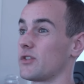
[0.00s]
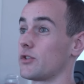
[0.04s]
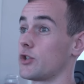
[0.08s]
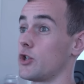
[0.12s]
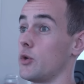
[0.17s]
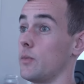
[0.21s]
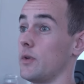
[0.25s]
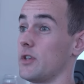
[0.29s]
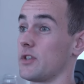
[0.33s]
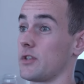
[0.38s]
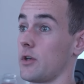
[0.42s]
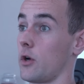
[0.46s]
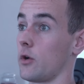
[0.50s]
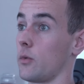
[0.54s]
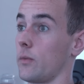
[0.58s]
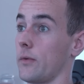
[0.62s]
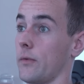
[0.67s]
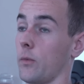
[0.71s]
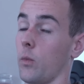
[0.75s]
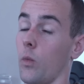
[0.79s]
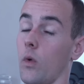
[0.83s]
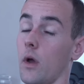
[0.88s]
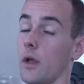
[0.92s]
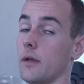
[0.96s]
Should we start
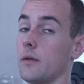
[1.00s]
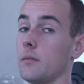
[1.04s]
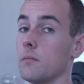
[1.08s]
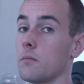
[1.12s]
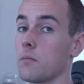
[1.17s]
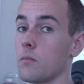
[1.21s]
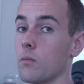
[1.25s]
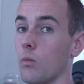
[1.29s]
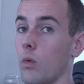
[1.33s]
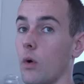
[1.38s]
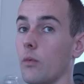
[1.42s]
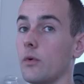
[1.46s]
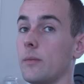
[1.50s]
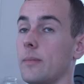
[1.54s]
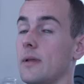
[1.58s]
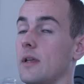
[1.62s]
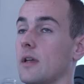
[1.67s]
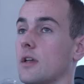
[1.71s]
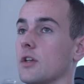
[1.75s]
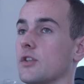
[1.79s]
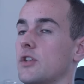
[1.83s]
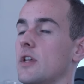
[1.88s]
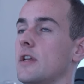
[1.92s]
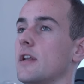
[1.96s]
with one? What would be,
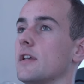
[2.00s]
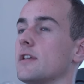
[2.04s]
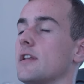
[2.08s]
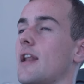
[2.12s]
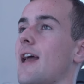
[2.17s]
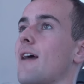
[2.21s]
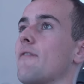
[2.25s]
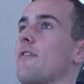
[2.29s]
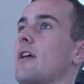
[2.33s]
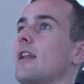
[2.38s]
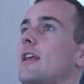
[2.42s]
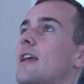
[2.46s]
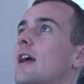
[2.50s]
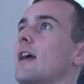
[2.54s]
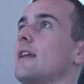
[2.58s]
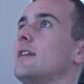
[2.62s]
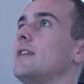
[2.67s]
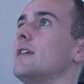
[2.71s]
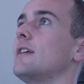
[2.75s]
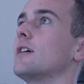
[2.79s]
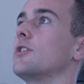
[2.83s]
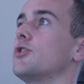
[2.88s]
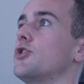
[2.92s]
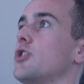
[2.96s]
because he doesn't have any
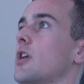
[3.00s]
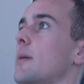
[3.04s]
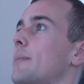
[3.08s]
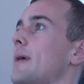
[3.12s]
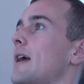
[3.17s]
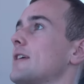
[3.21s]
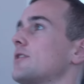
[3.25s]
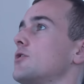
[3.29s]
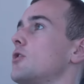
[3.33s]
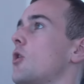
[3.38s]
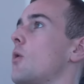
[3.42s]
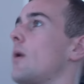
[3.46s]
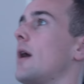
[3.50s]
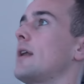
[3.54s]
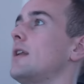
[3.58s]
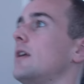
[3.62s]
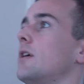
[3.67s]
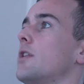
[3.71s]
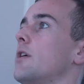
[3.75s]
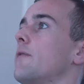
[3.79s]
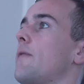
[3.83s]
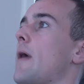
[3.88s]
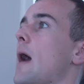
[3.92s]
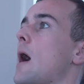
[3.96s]
idea. Jim has no
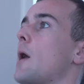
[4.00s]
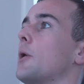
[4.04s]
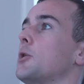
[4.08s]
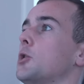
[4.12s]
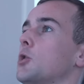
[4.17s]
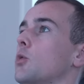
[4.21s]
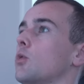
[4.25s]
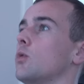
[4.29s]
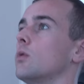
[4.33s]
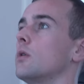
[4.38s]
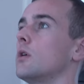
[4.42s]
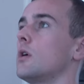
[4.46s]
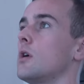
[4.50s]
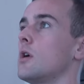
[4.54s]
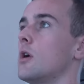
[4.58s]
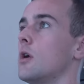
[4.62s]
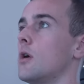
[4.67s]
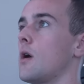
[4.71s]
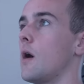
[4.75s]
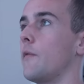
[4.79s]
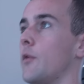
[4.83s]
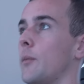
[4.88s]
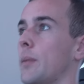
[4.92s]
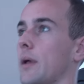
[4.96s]
idea the value
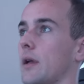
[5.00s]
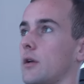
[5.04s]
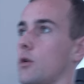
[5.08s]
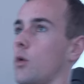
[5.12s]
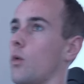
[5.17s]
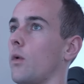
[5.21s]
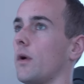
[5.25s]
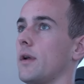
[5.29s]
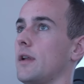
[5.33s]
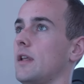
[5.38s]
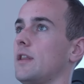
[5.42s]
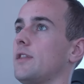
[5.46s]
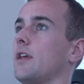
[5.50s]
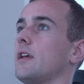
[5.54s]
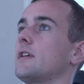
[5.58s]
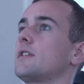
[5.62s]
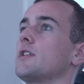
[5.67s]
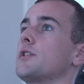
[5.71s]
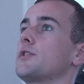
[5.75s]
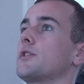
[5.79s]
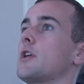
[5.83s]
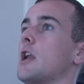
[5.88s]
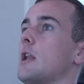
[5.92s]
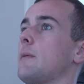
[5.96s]
of a Bitcoin. He
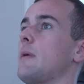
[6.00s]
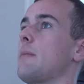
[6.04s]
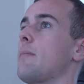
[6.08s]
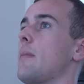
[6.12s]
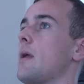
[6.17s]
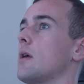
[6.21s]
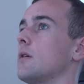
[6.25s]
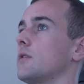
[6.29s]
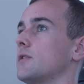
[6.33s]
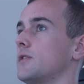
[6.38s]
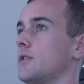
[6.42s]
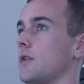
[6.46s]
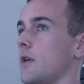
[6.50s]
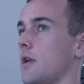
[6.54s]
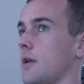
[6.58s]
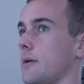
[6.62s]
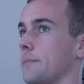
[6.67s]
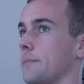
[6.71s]
thinks it's going to be mailed to